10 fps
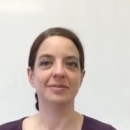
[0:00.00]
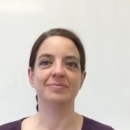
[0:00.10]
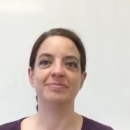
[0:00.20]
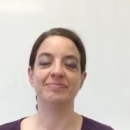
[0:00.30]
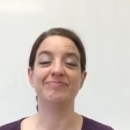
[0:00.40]

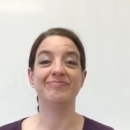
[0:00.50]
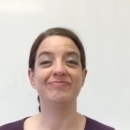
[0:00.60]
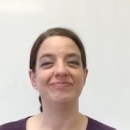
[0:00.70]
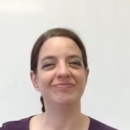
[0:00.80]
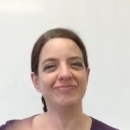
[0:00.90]
Maybe think
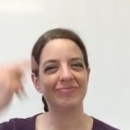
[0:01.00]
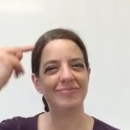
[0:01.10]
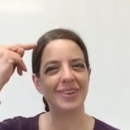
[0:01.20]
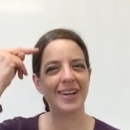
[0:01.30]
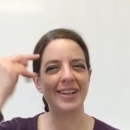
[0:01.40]
about a
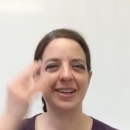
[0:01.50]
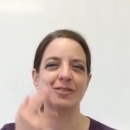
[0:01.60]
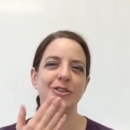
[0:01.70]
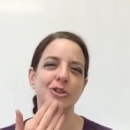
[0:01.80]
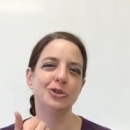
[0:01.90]
car.
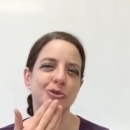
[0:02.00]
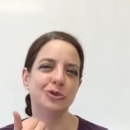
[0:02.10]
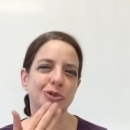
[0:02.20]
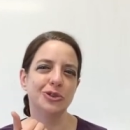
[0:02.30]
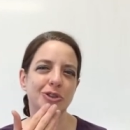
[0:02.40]

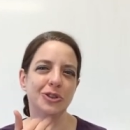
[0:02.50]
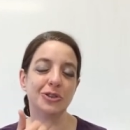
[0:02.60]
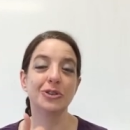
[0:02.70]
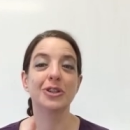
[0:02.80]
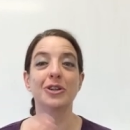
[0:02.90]
My
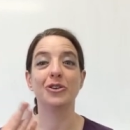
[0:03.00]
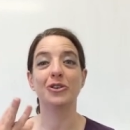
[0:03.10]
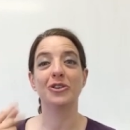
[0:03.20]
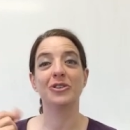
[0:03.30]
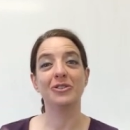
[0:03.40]
nephew, he's
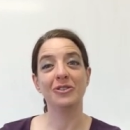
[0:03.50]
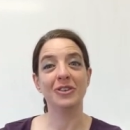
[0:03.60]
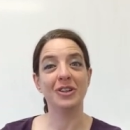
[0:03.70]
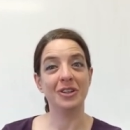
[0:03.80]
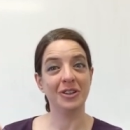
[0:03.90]
so
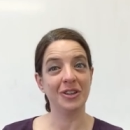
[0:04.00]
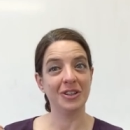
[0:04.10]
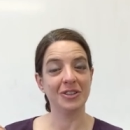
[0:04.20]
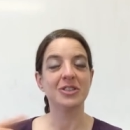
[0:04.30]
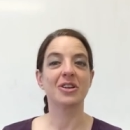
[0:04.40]
cute.
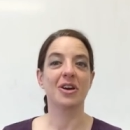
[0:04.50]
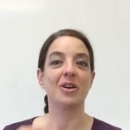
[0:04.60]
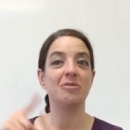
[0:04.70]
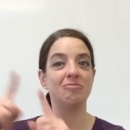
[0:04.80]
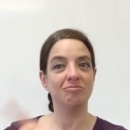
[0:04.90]
A few
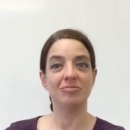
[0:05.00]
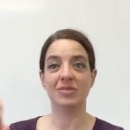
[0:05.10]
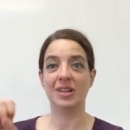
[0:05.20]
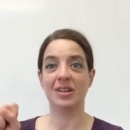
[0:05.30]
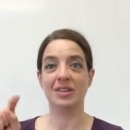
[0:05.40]
years
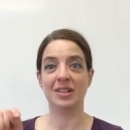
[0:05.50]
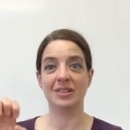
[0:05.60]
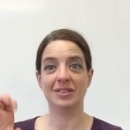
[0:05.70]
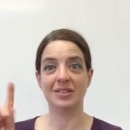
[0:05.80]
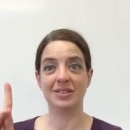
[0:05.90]
ago, we
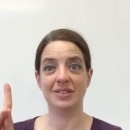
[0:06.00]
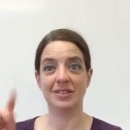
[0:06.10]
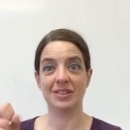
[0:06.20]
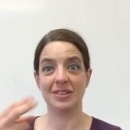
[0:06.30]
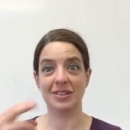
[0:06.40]
went to the
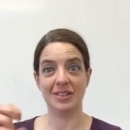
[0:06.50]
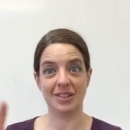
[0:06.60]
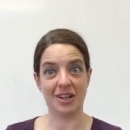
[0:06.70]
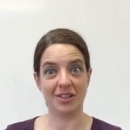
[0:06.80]
stock show